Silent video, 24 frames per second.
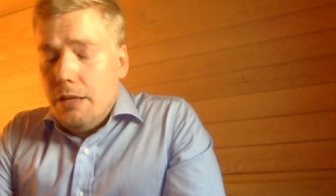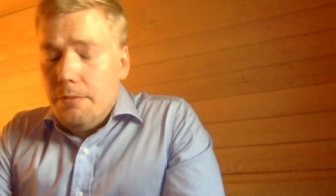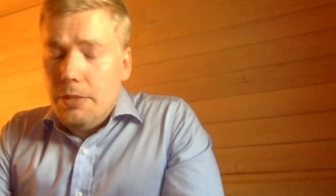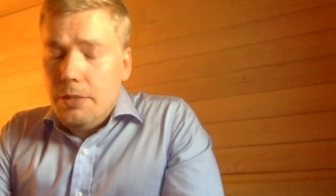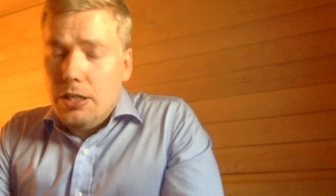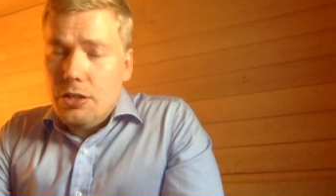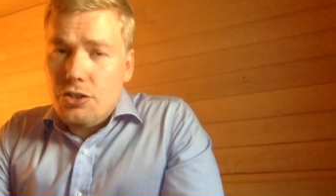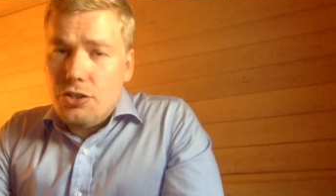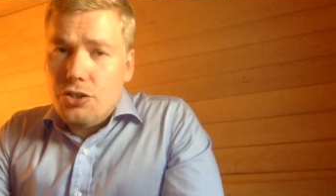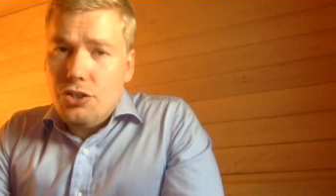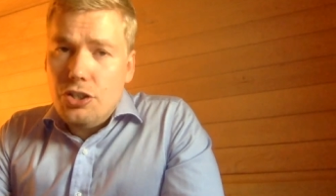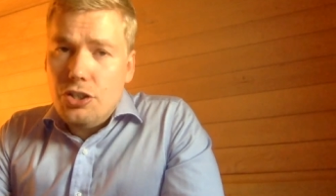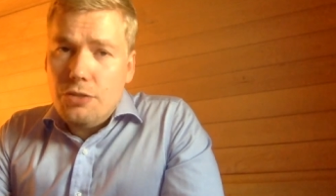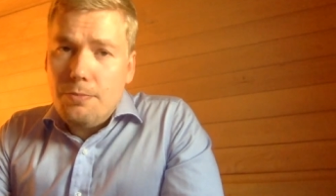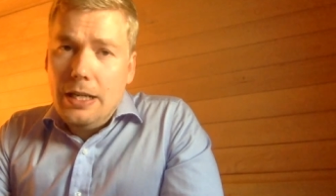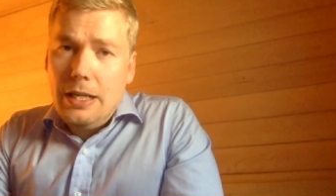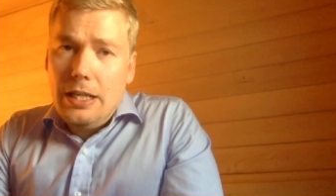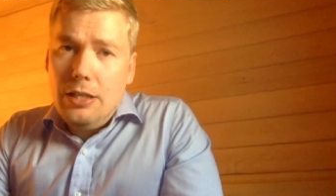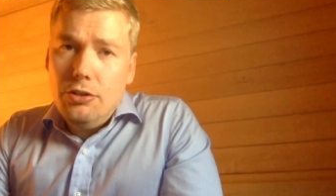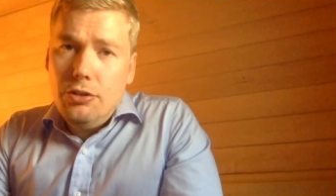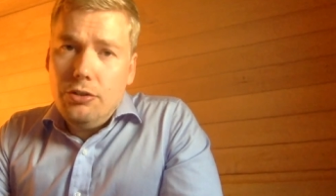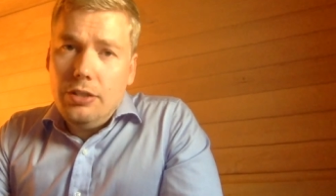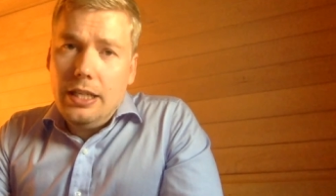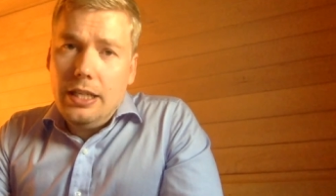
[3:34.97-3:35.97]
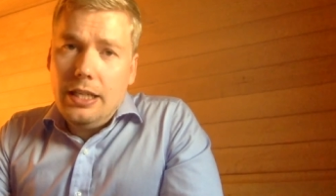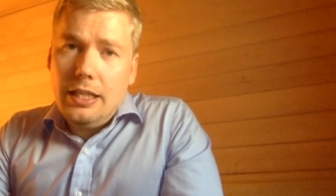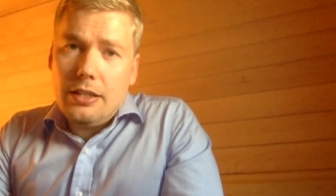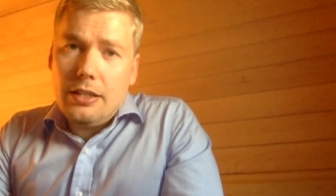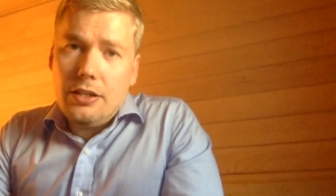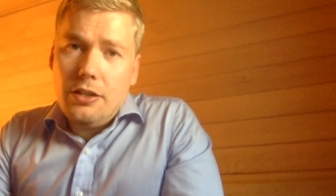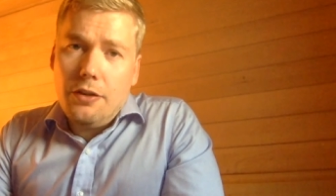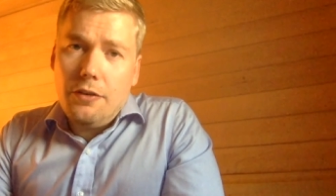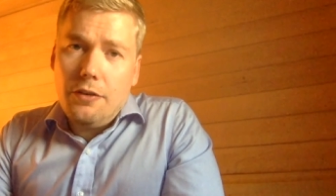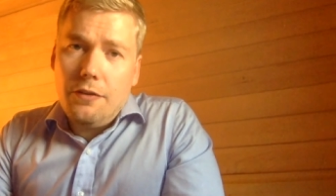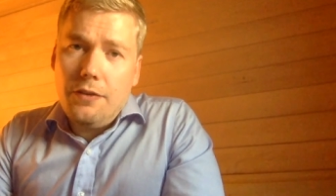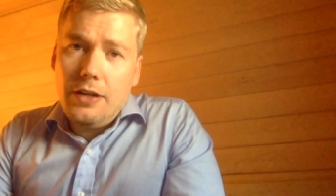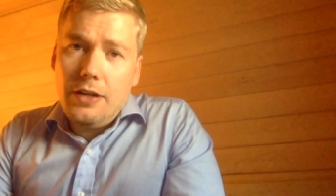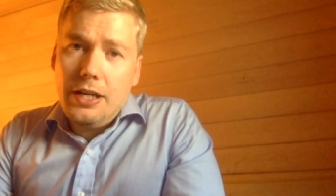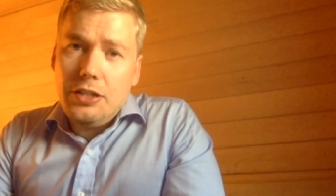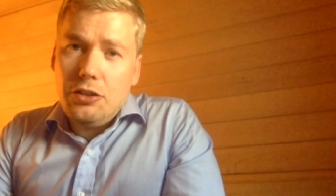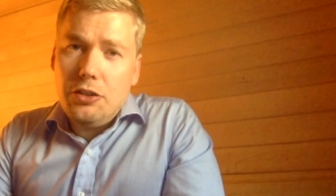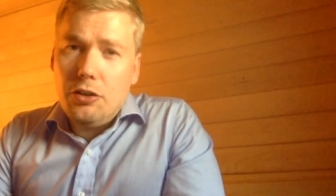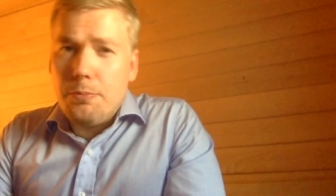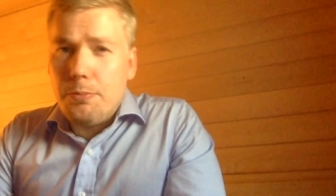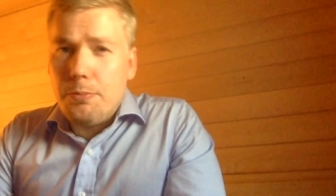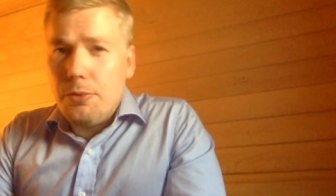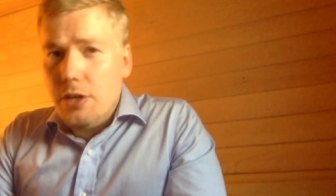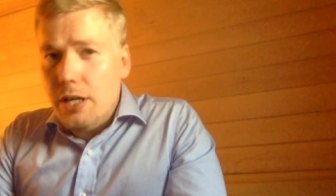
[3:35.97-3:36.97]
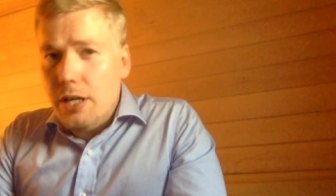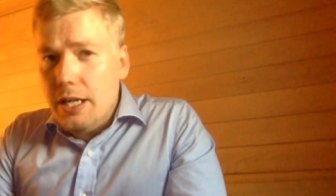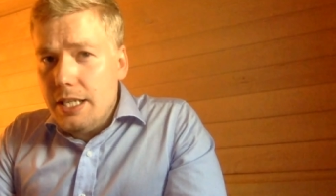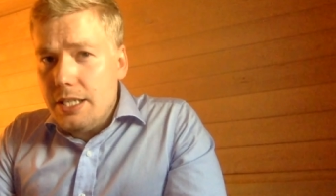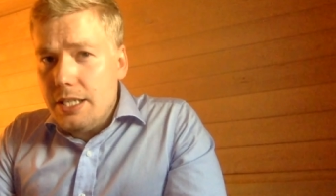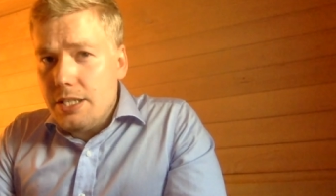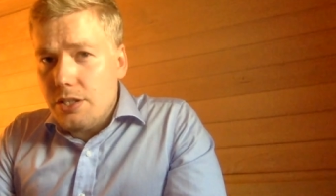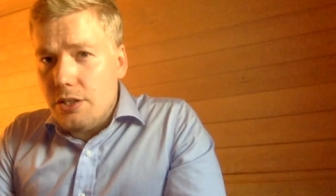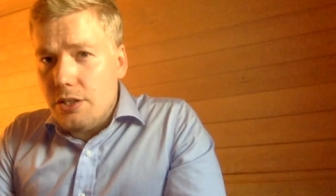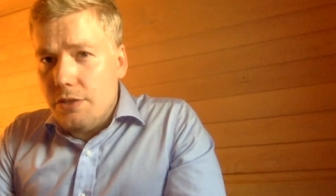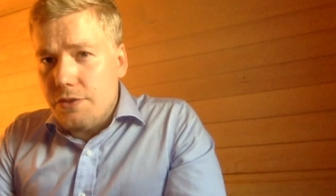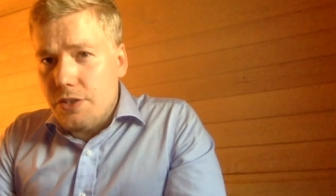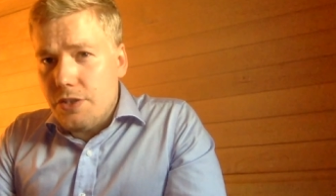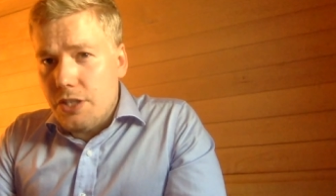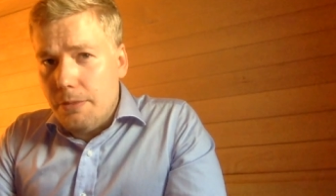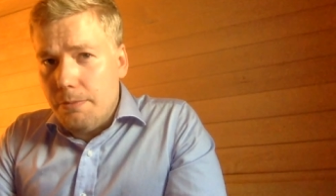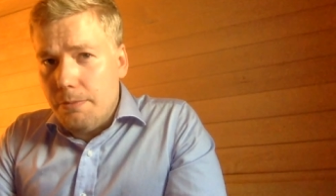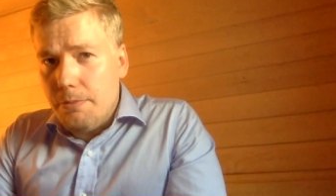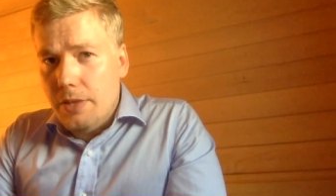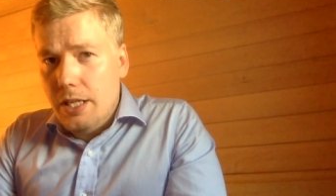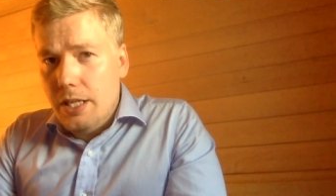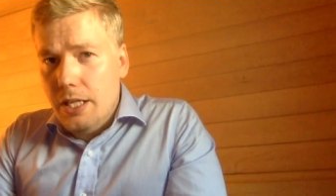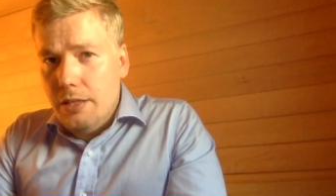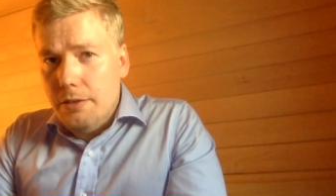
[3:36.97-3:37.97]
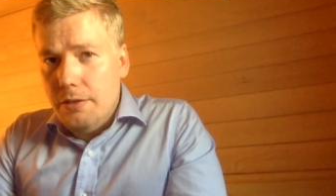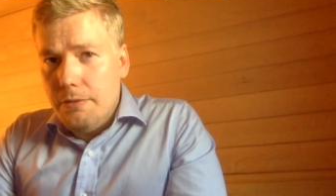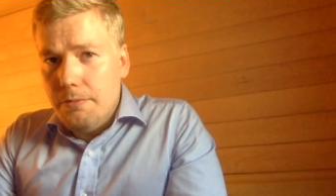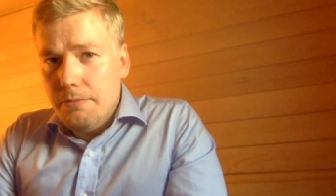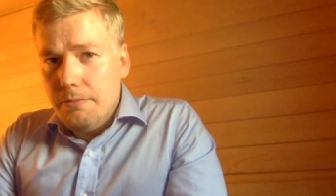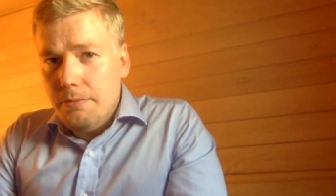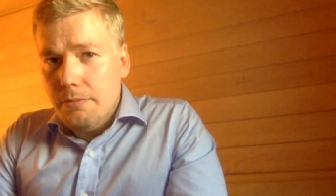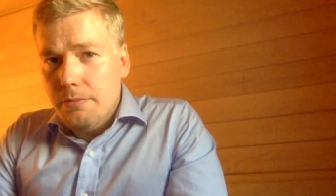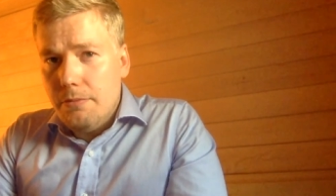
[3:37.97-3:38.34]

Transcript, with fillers: Because just by looking at the final price of something,